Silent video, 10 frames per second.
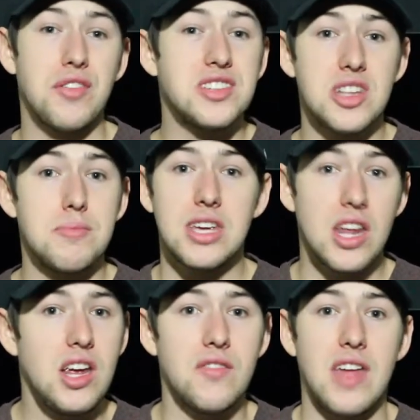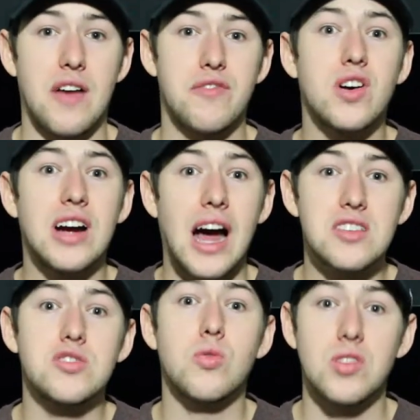Listen to the beginning of that. For God
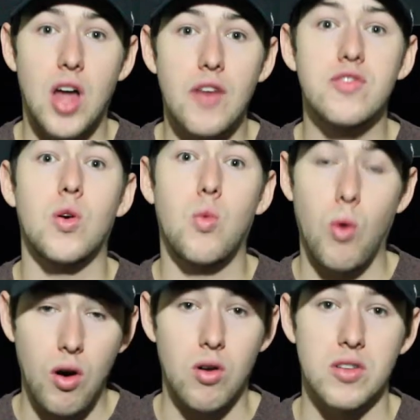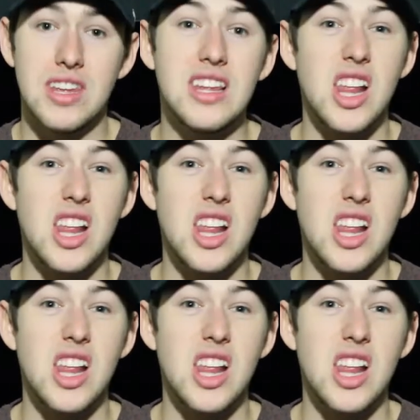so loved the world.